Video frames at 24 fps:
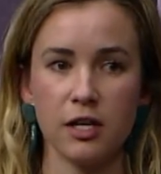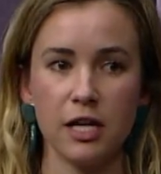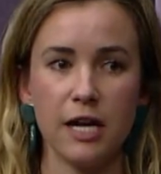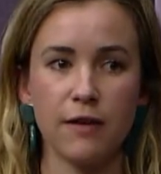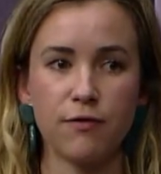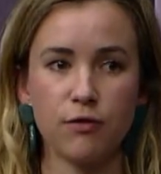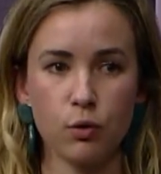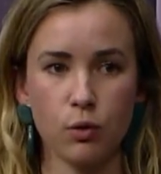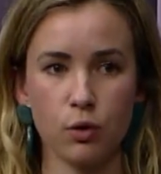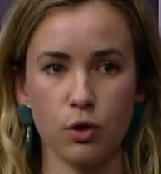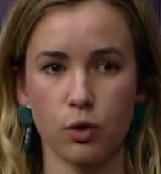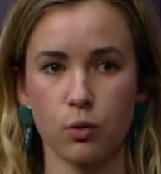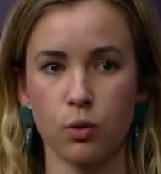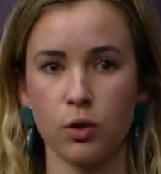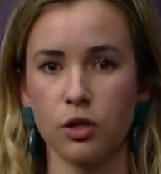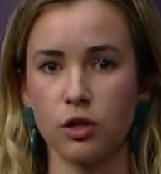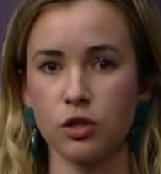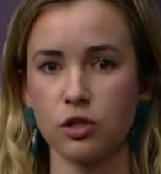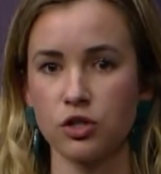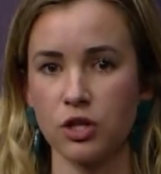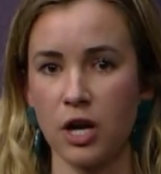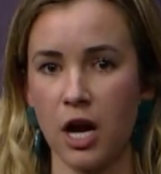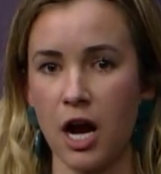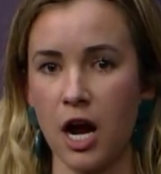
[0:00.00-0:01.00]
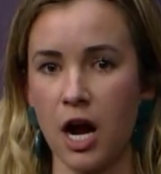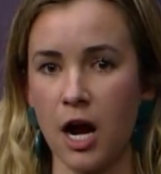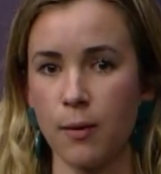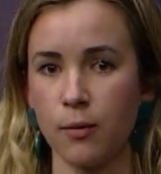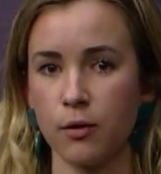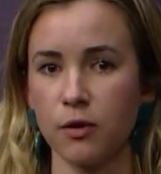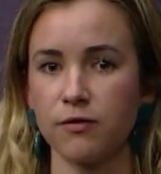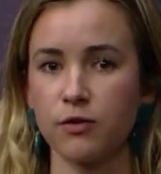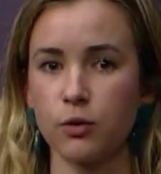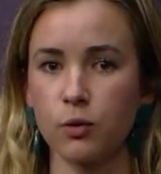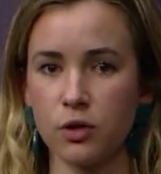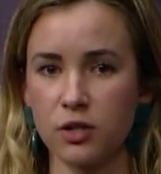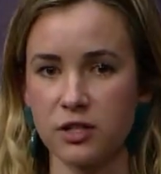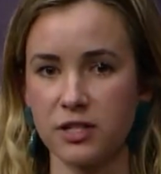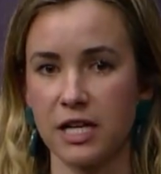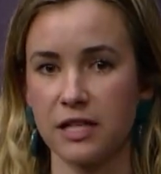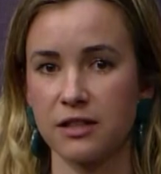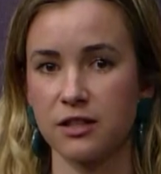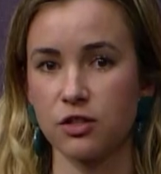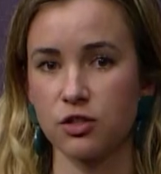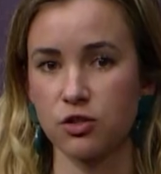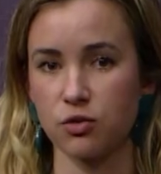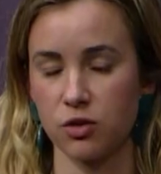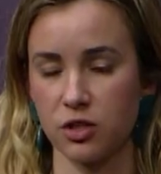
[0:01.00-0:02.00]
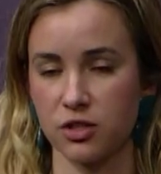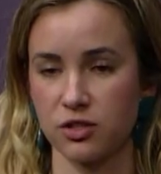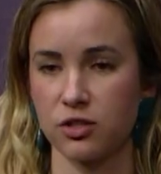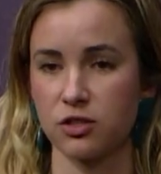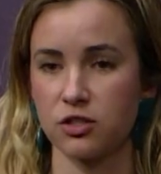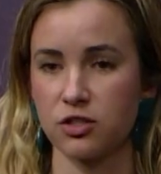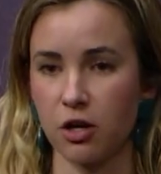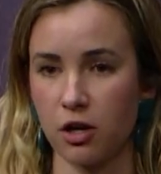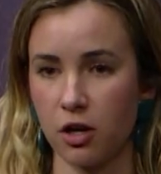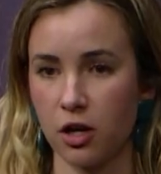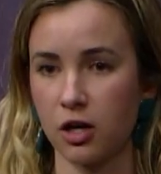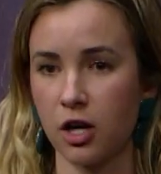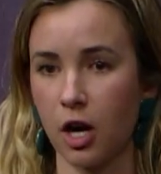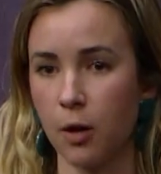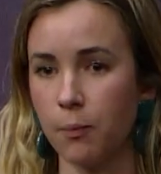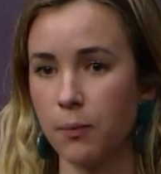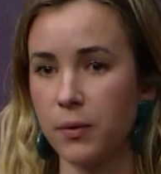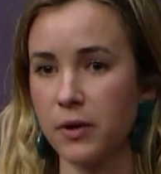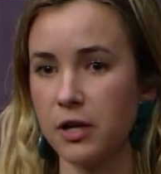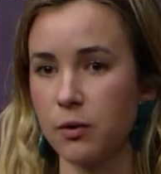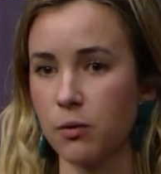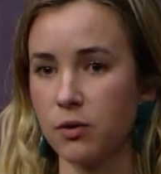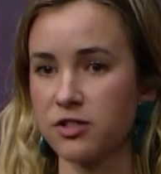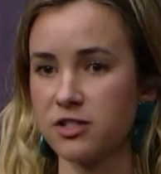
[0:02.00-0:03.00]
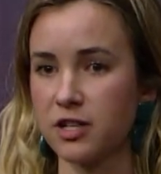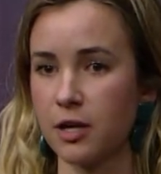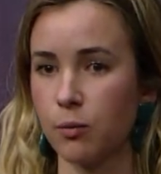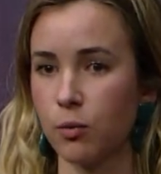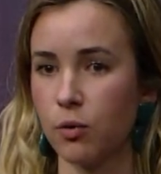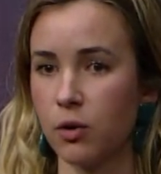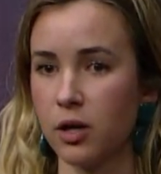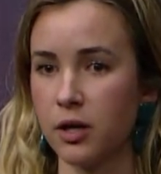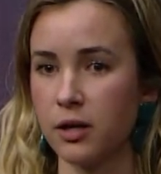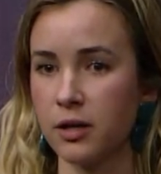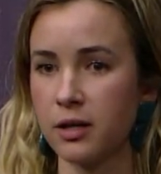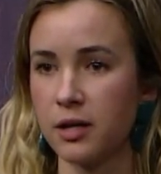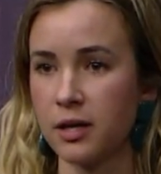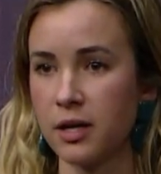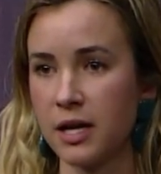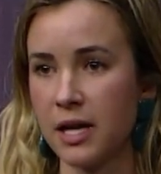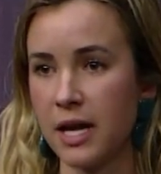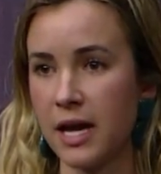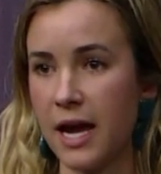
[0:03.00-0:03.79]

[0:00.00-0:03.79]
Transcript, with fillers: if you want to quit your job or if you want to take this risk and start a company with someone.